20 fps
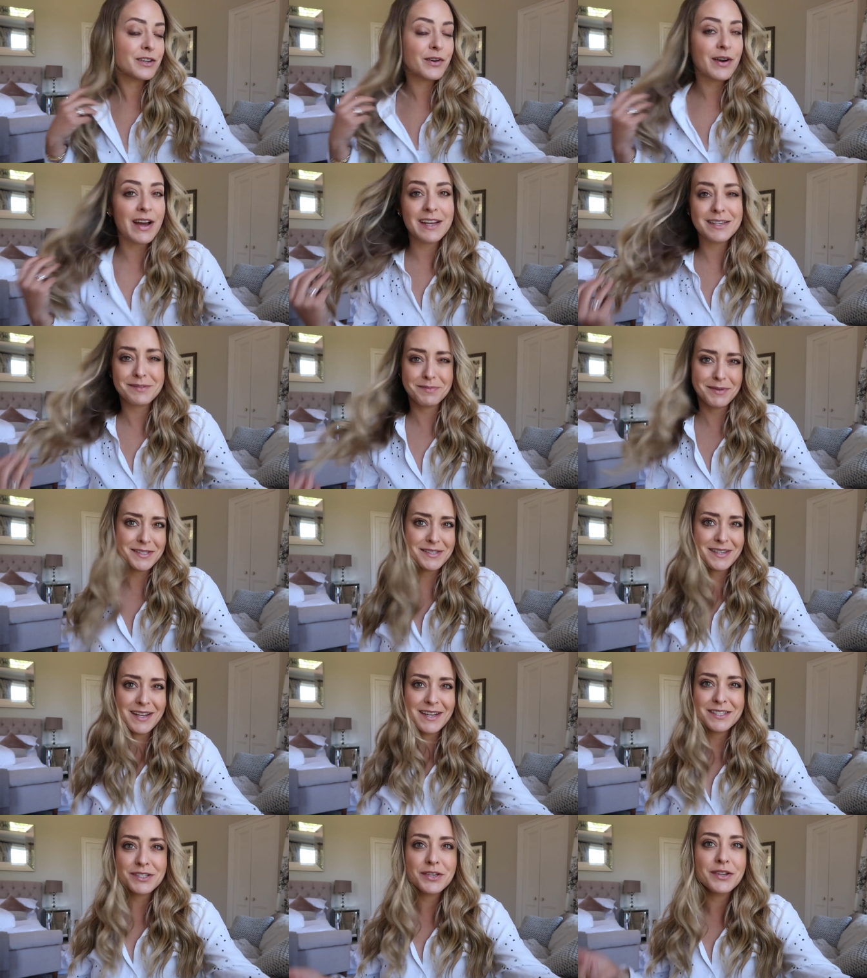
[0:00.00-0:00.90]
and your hair smells
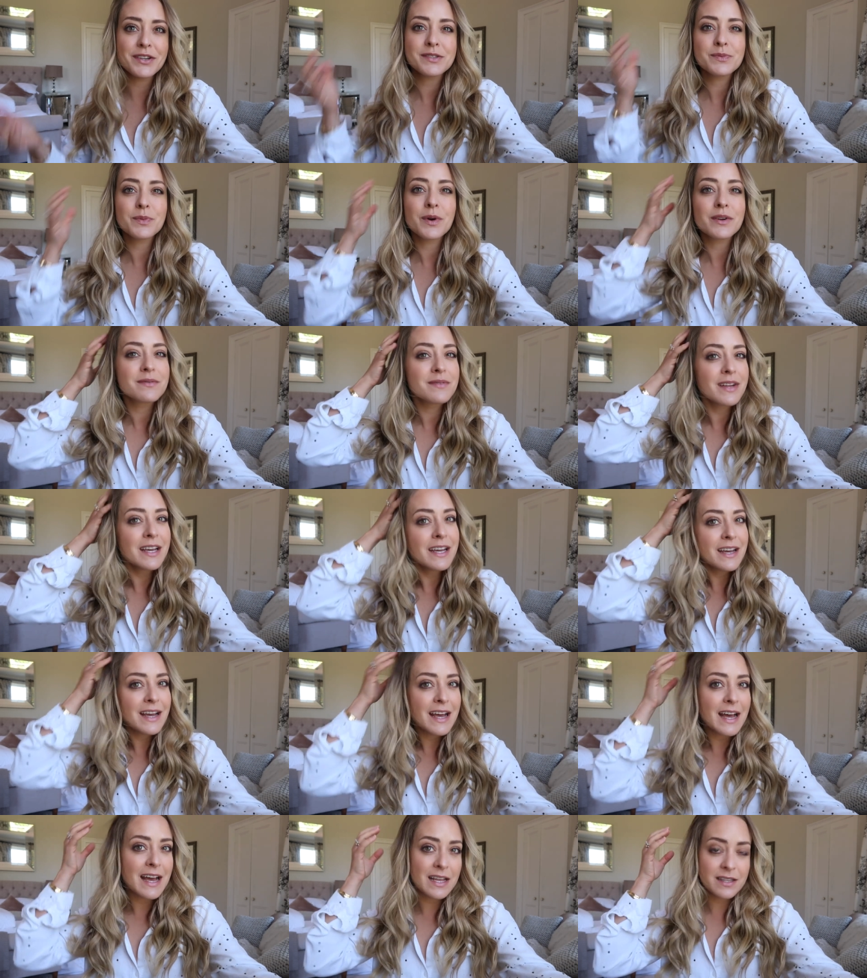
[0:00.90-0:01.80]
nice. Who doesn't want
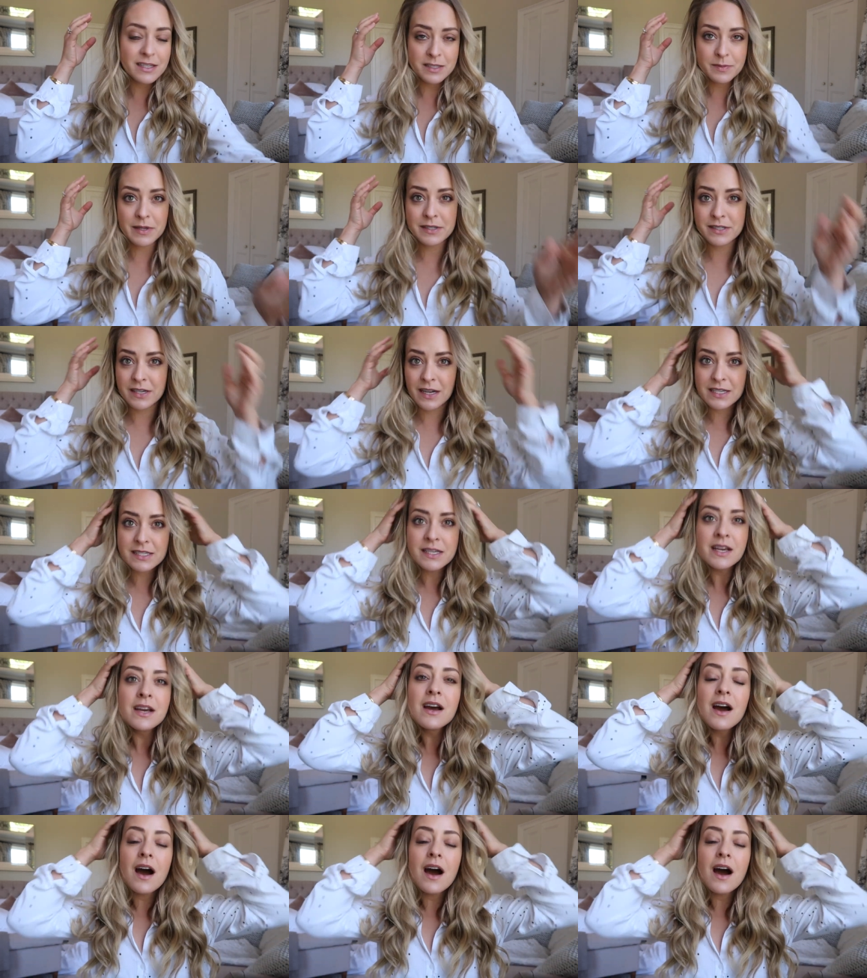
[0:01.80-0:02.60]
hair that smells nice?